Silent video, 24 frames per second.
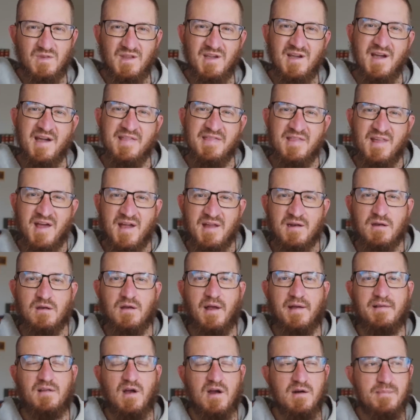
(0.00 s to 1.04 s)
And then
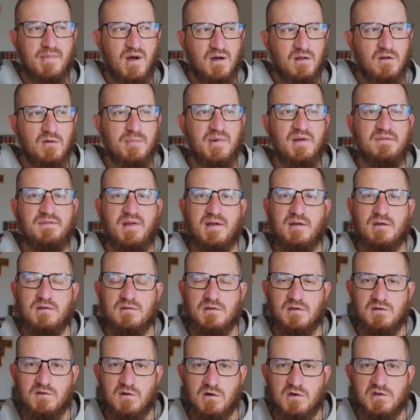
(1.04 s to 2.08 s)
like talking about a little bit of like
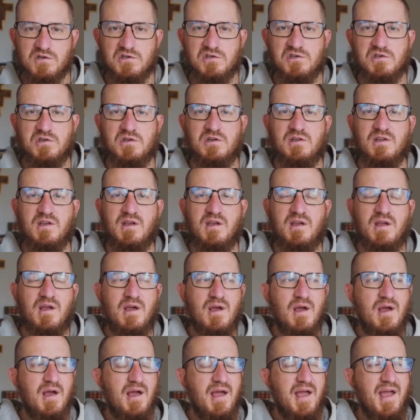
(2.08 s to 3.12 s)
liturgically
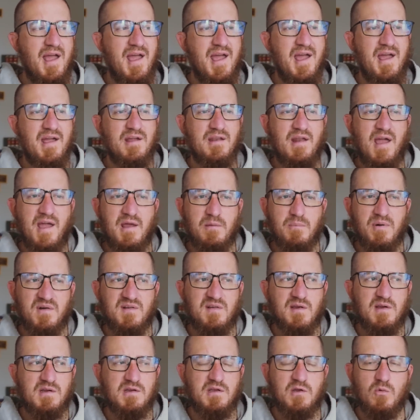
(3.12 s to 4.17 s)
and
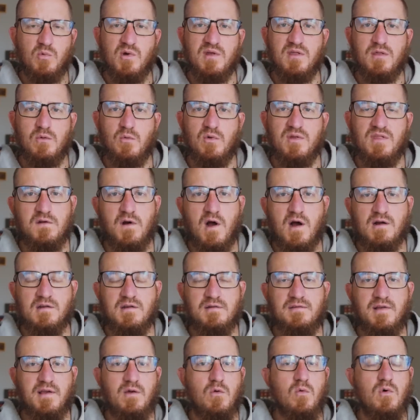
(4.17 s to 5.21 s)
particularly with your
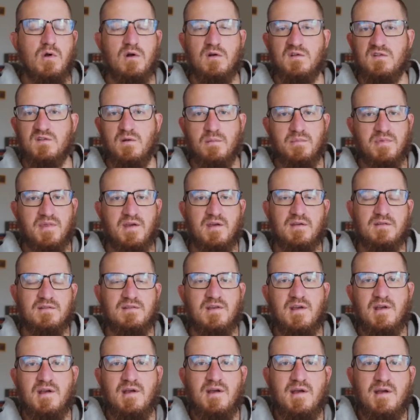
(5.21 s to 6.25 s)
octave, like what are some things
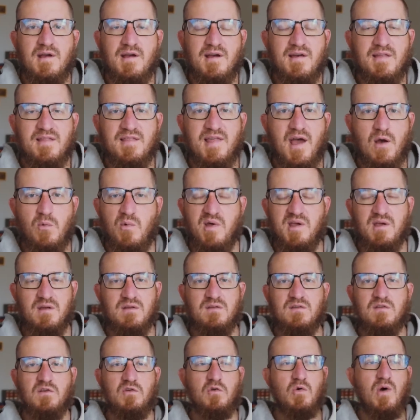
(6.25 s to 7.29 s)
that we
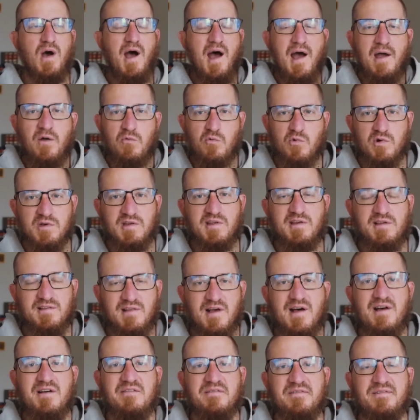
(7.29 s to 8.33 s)
can do? I really
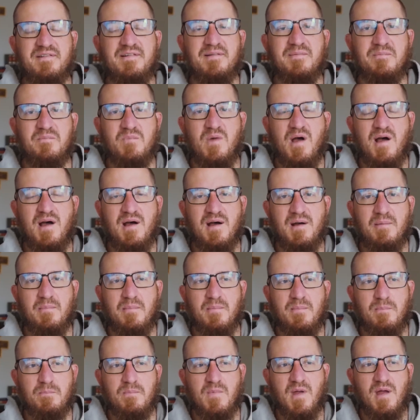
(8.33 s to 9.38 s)
love,
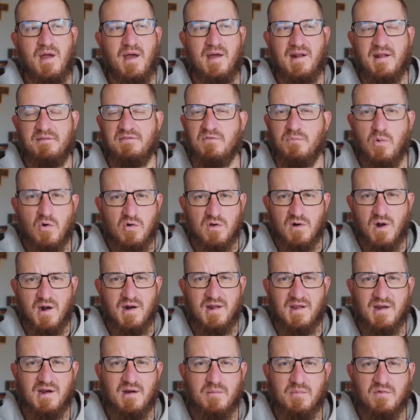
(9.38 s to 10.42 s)
and I've spoken on
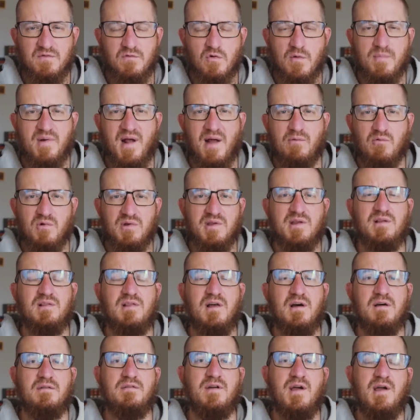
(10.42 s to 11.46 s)
it here before, but I really
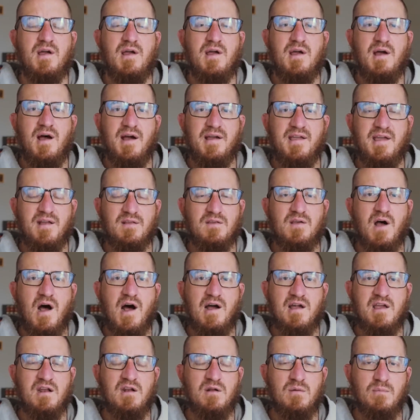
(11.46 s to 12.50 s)
love, again,
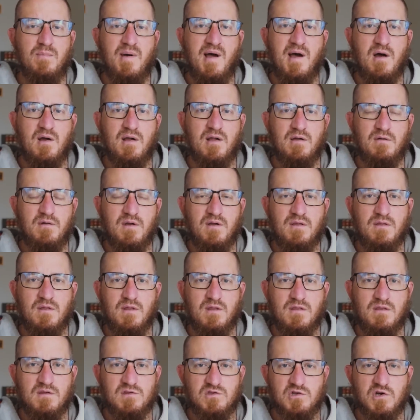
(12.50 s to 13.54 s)
talking about
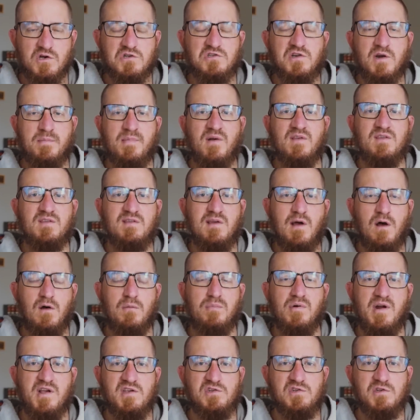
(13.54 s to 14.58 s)
in the church, talking about
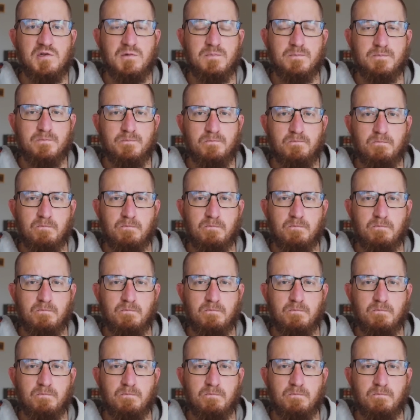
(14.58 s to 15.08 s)
celebration